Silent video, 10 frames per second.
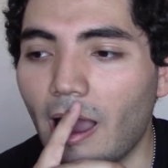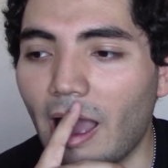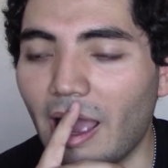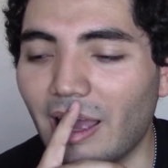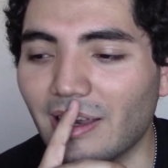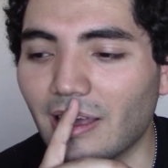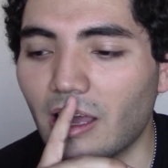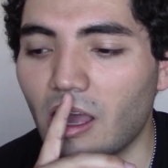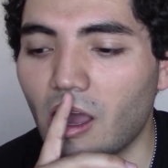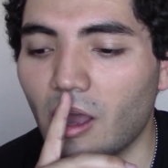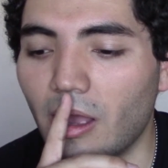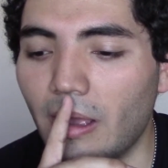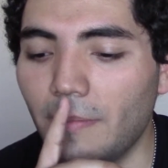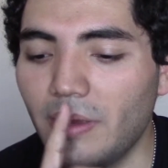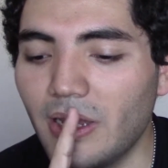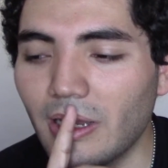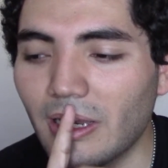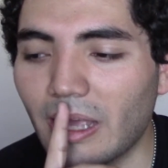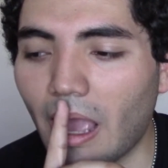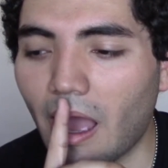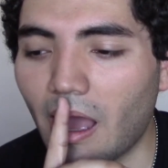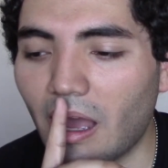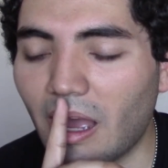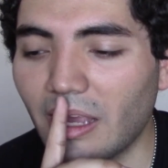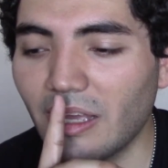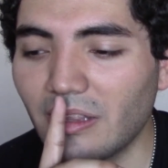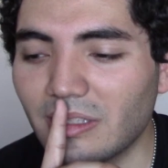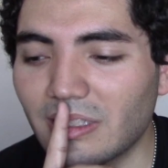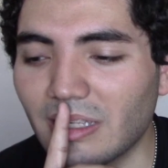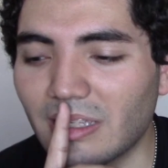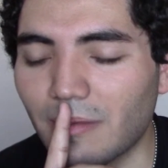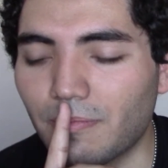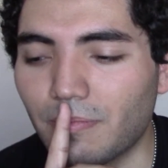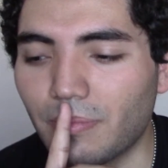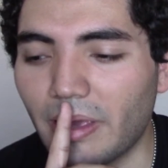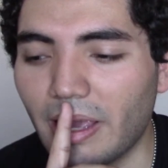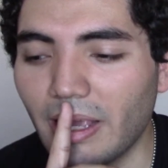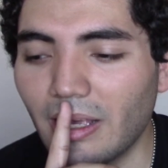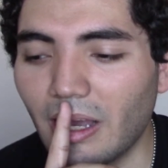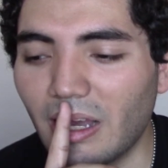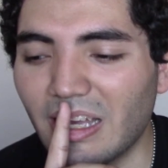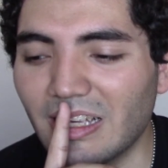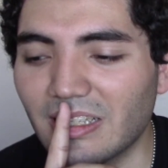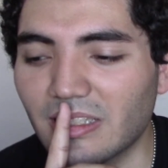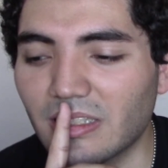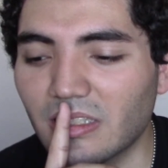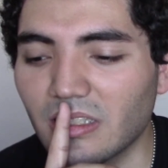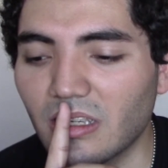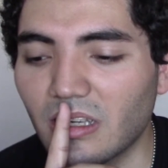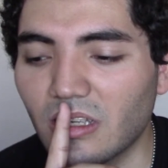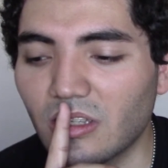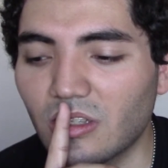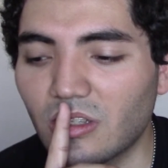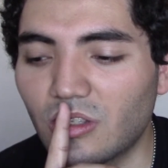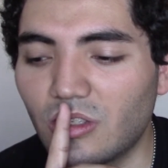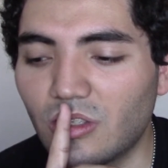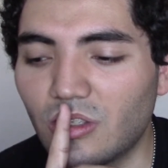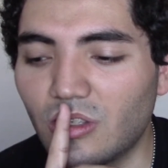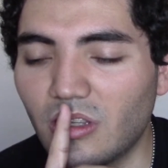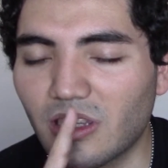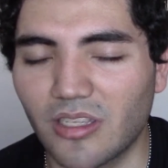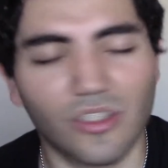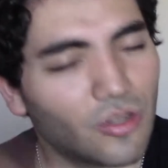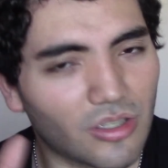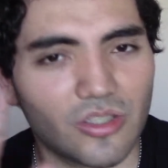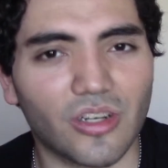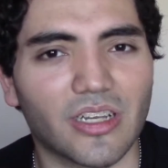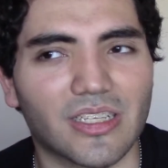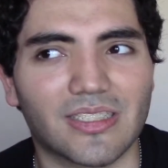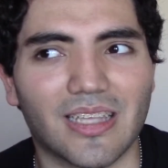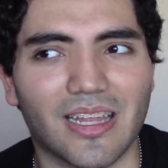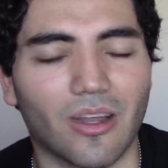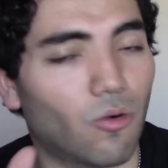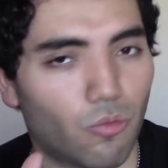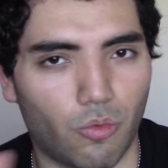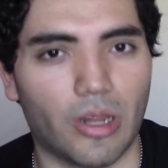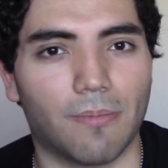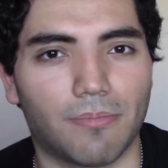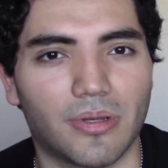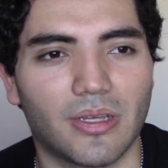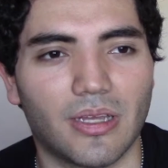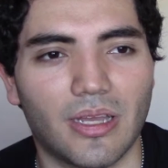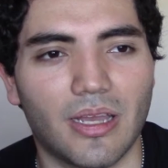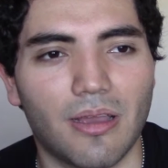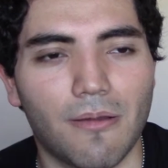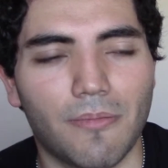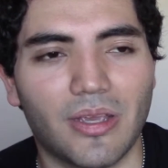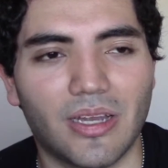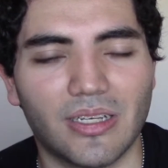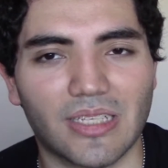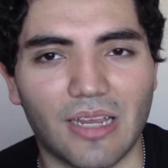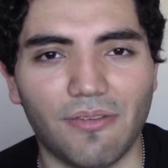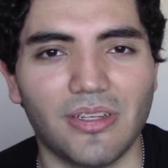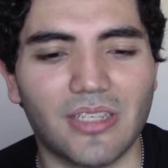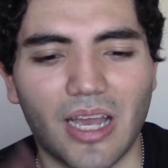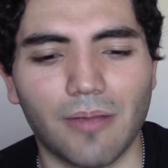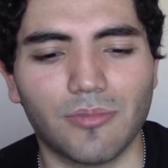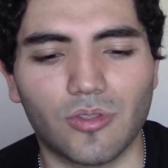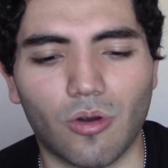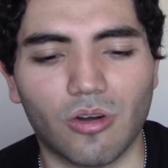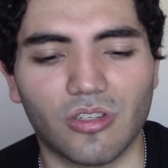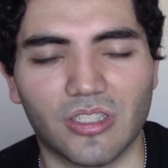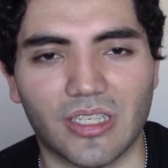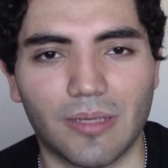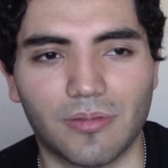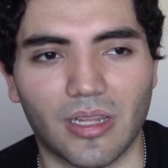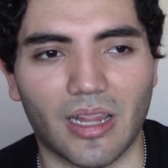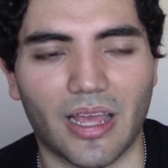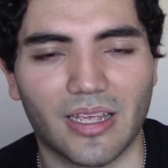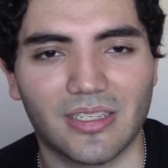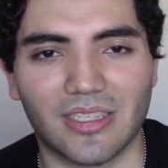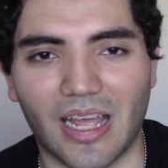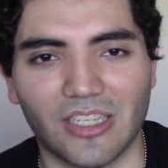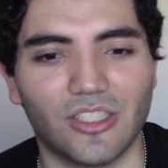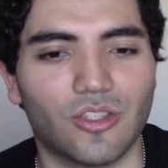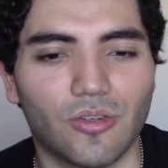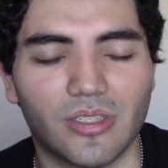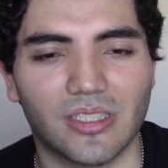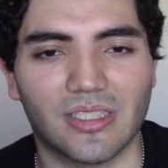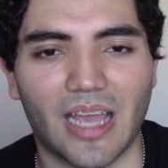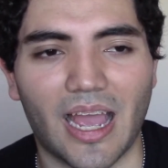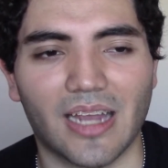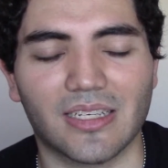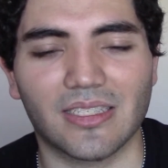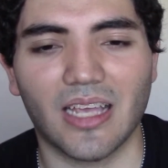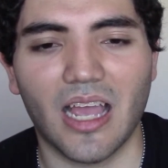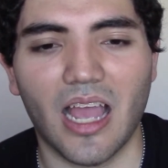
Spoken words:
And immediately, I get the sense that Pica is, to a certain extent, a wimp, because every time Zoro just keeps like slashing through his attacks,